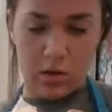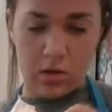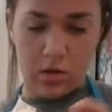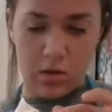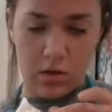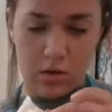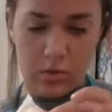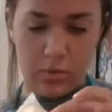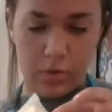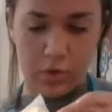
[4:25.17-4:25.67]

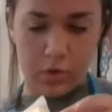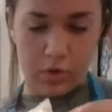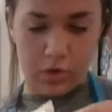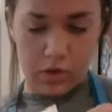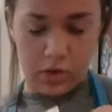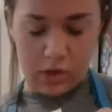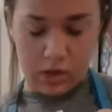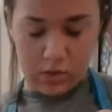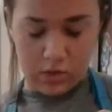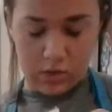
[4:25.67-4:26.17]
and pull it
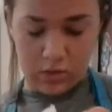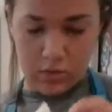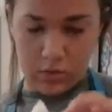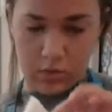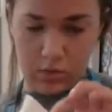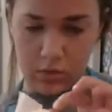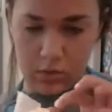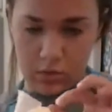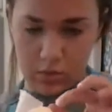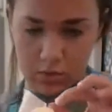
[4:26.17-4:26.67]
down.
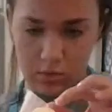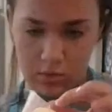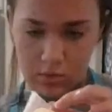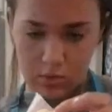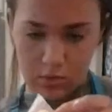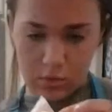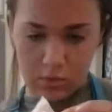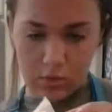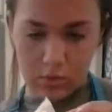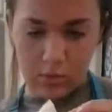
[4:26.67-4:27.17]

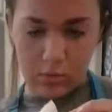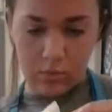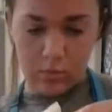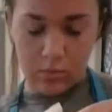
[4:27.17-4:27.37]
Ooh.